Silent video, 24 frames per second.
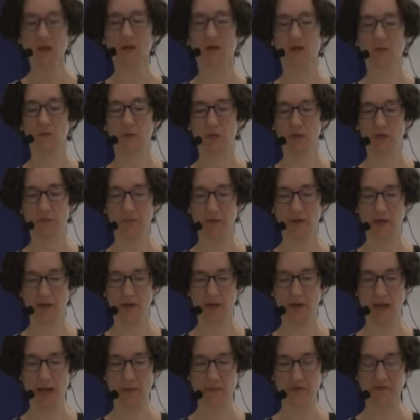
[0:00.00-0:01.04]
We're
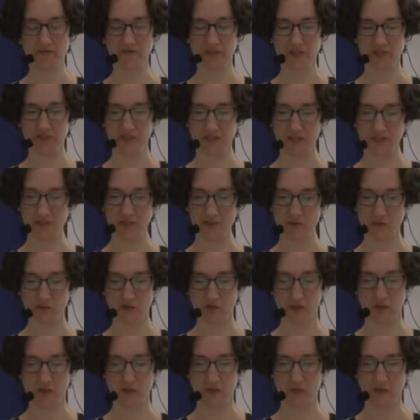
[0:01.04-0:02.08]
comparing MFCCs, which
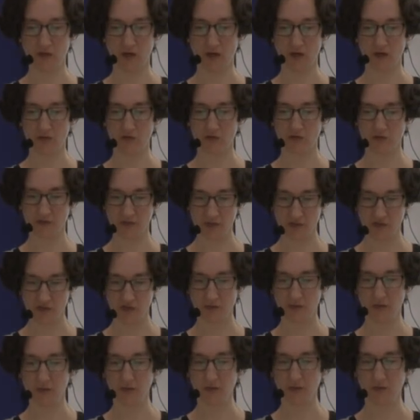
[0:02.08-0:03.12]
are our
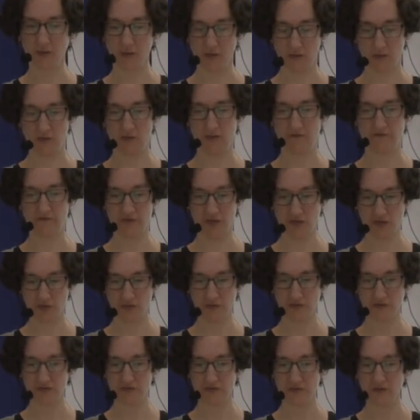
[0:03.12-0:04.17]
traditional
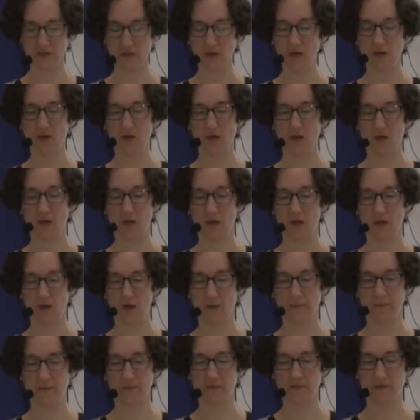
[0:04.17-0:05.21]
features.
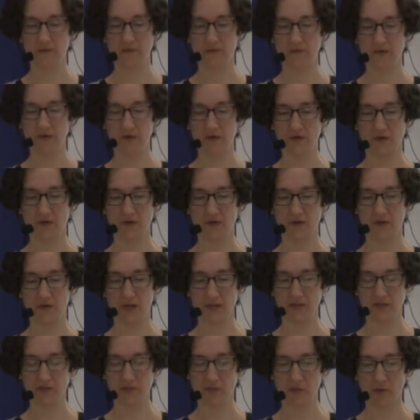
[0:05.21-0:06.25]
The
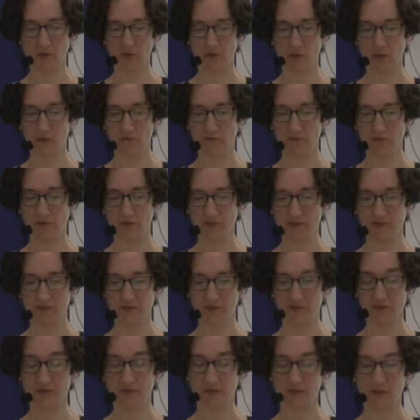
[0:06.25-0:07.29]
next bar over is
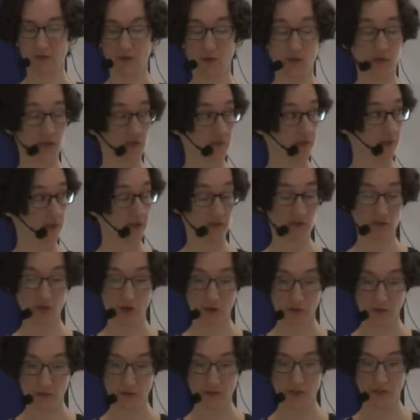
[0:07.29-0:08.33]
the correspondence
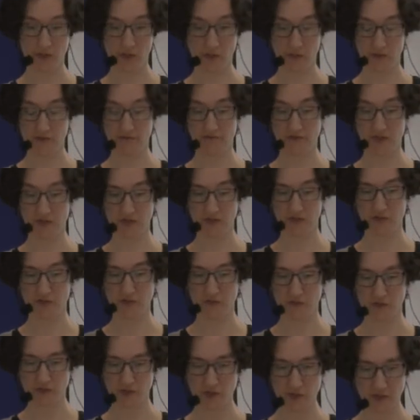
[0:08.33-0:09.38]
autoencoder features,
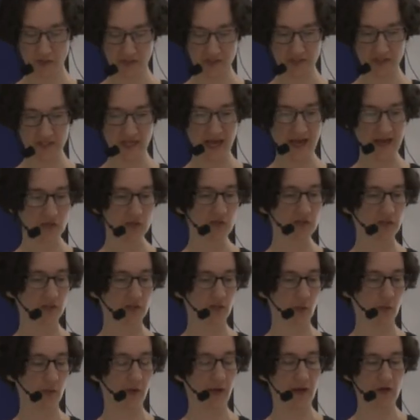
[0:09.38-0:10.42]
which you can see actually
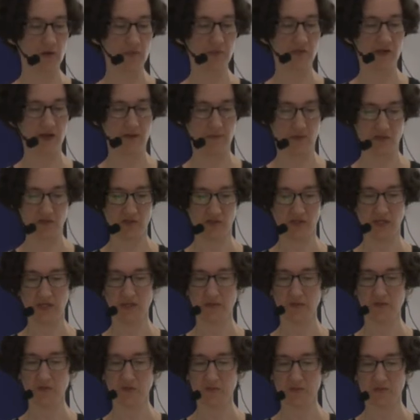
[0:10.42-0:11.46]
don't help that much on
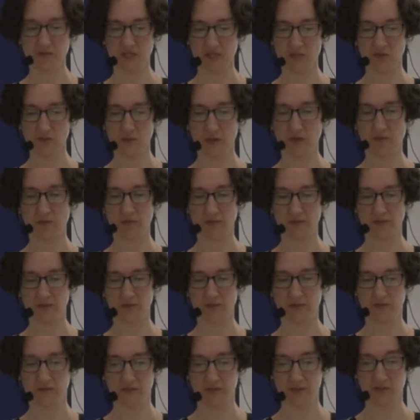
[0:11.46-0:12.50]
English, but they do help
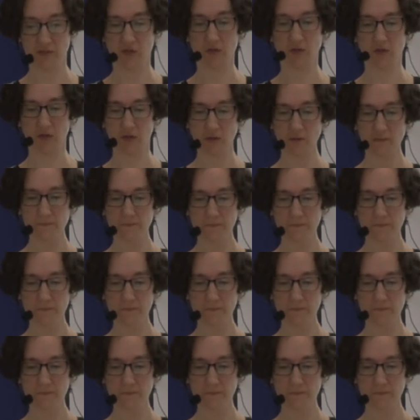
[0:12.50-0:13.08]
on Sitsonga.